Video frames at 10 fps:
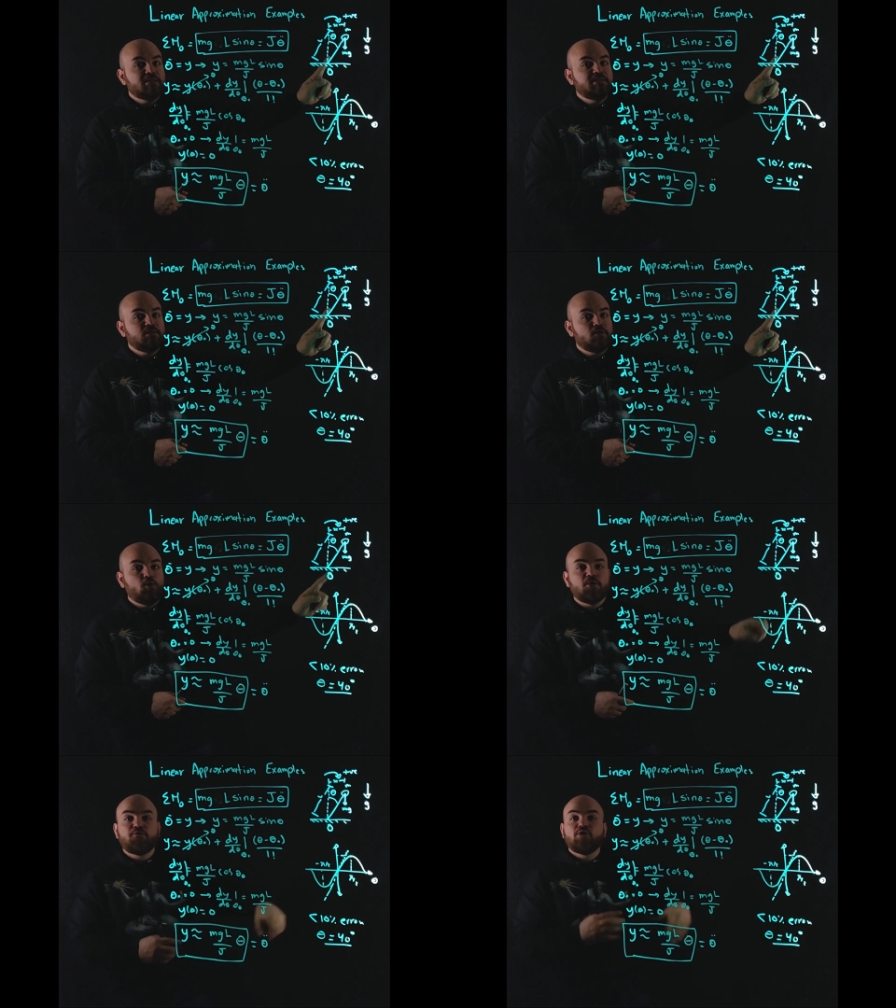is 0,
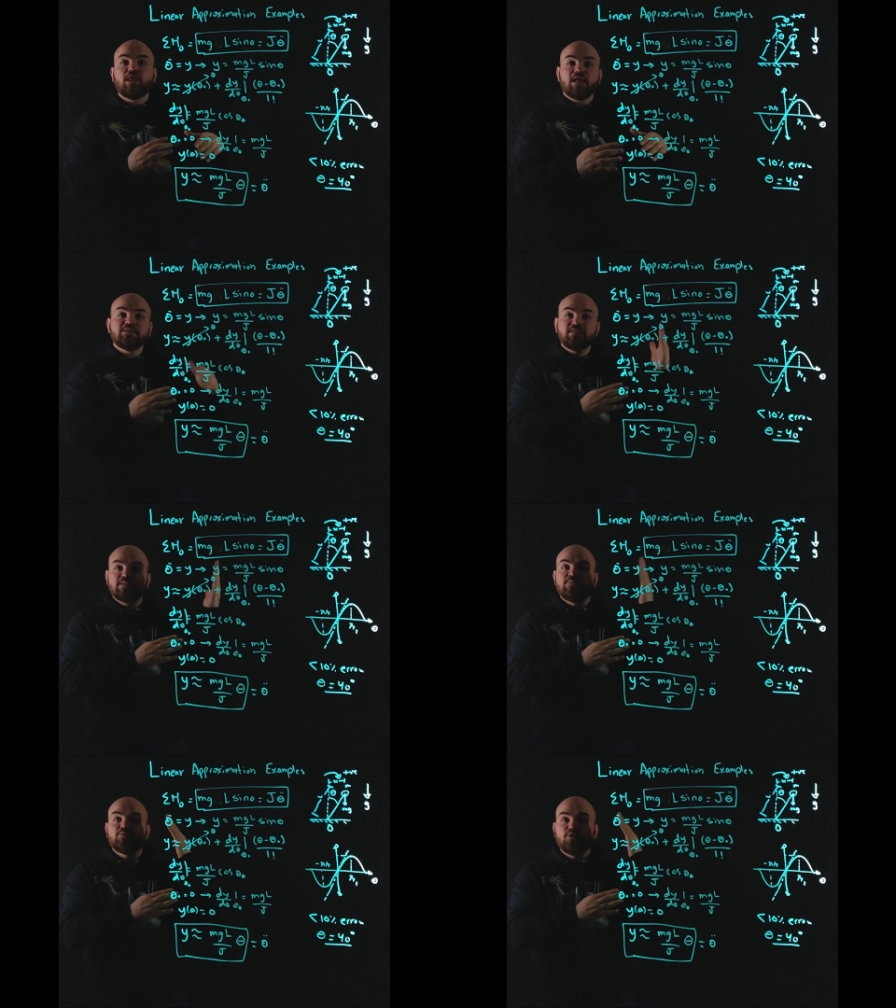where for a lot of
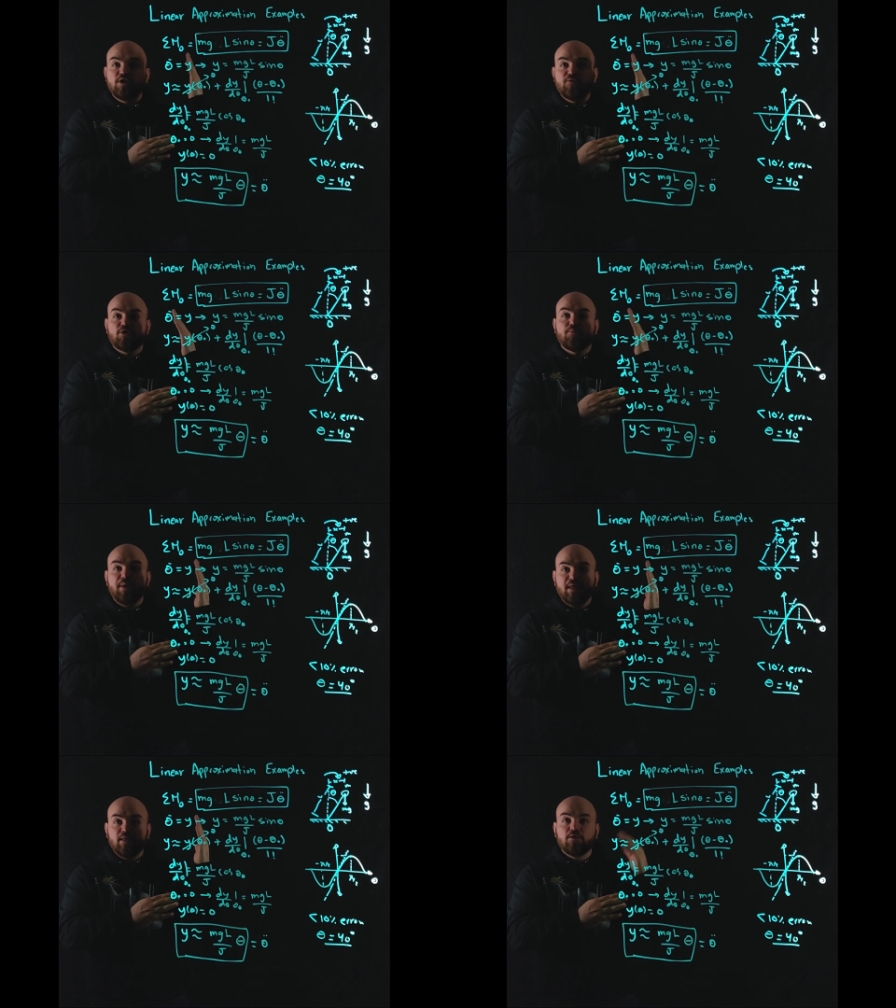systems for an inverted
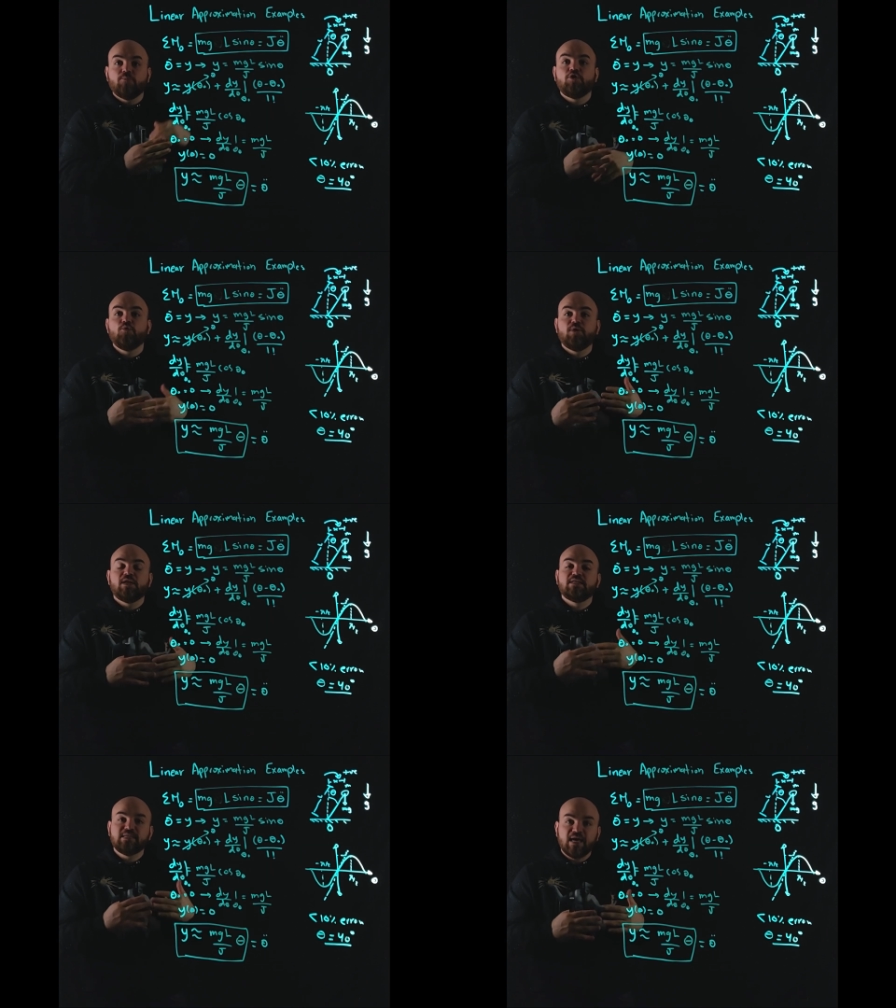pendulum, when you want to
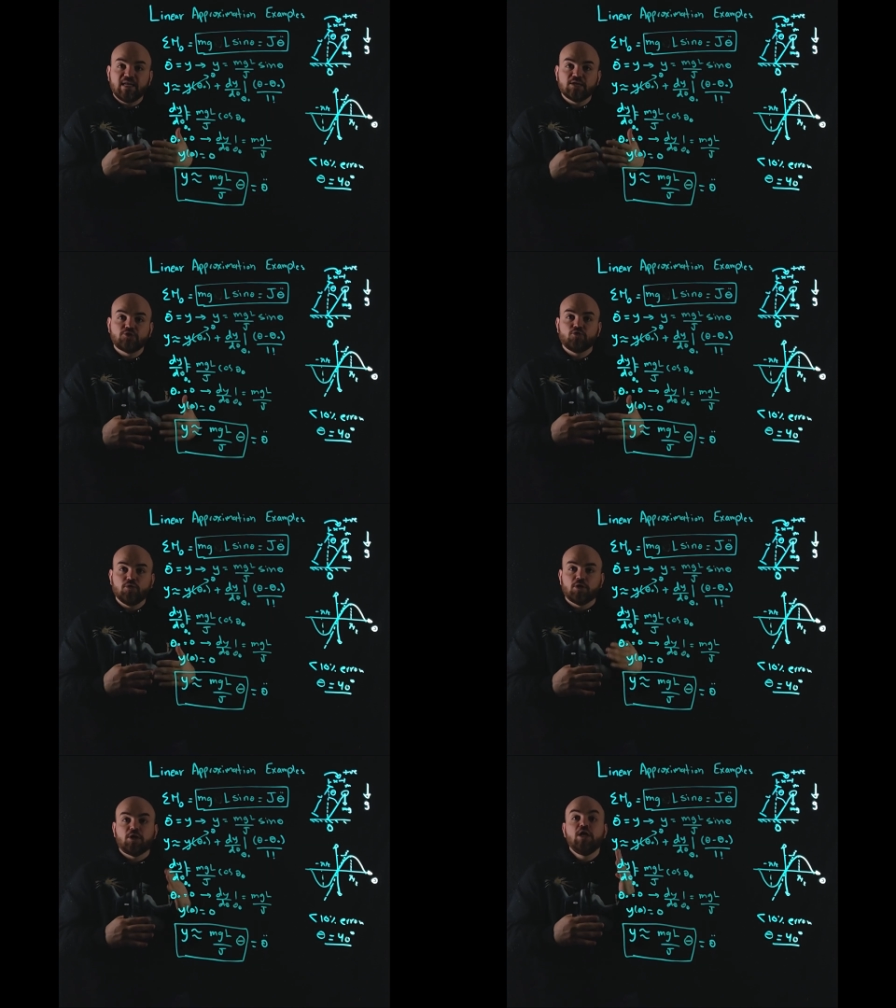design a
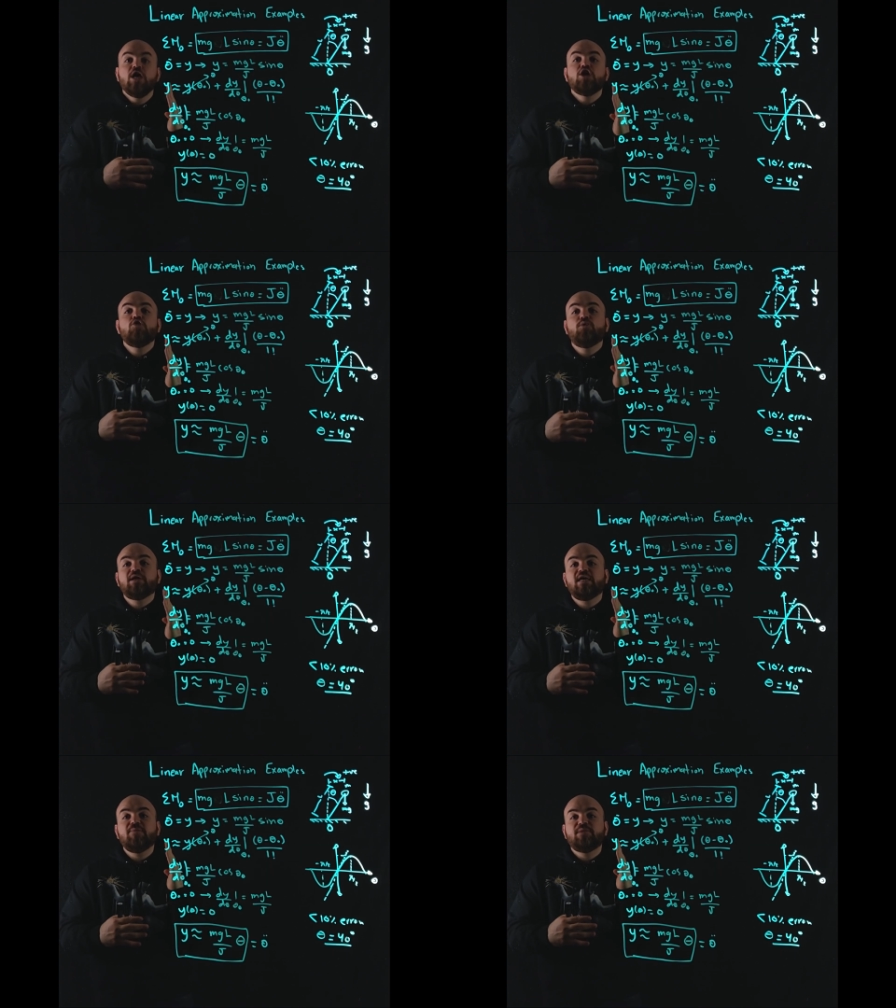controller, you want to
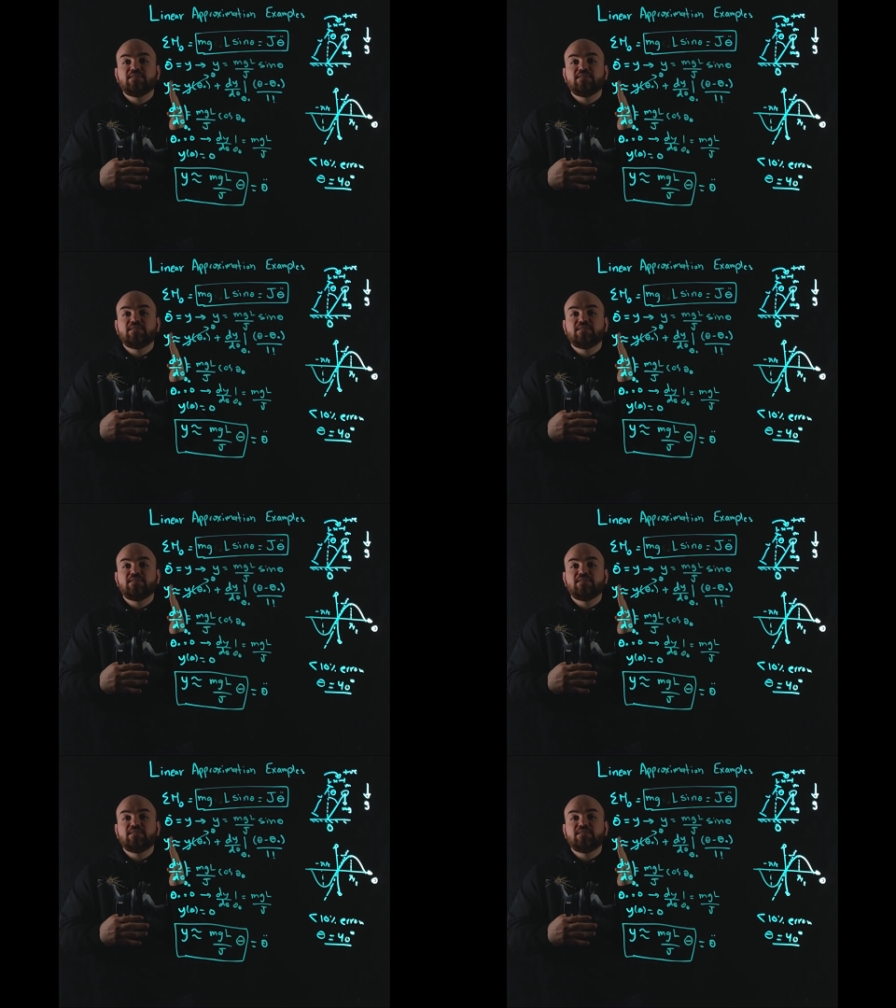keep the